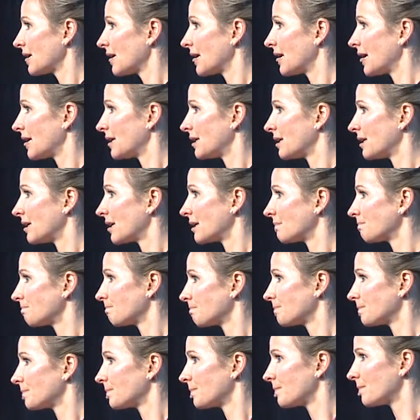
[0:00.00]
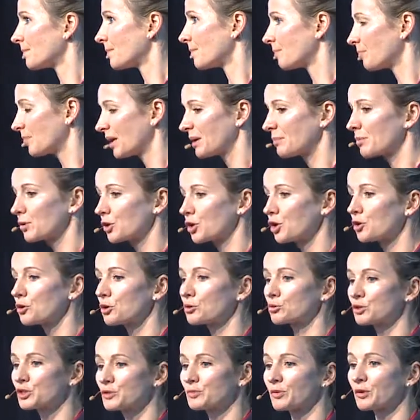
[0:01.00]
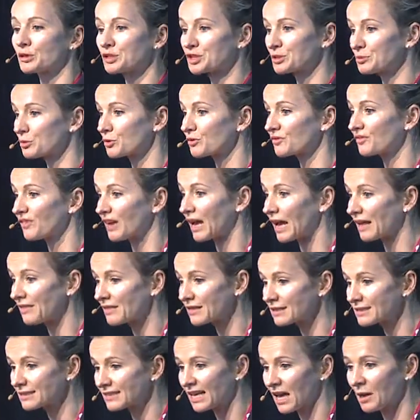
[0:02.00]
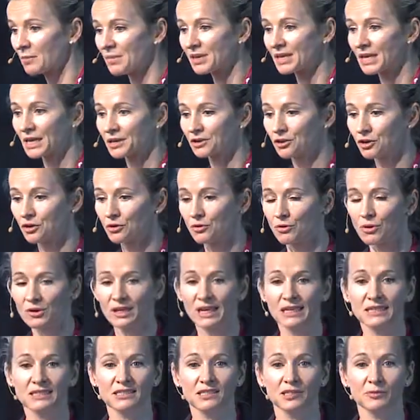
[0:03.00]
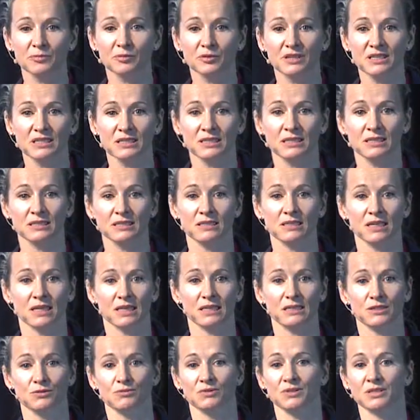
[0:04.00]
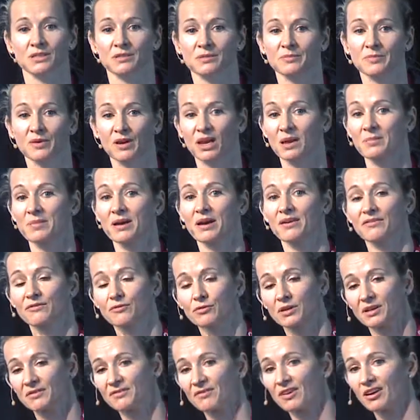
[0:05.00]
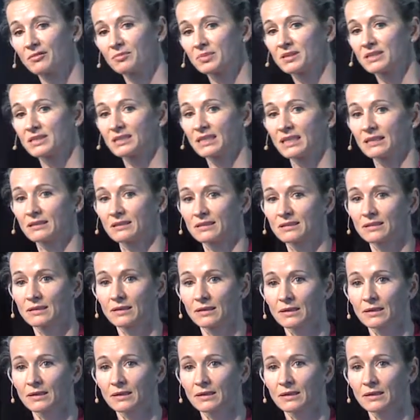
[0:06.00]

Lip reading: and people who are responsible for others coming in who are on antidepressants has risen by about 45%.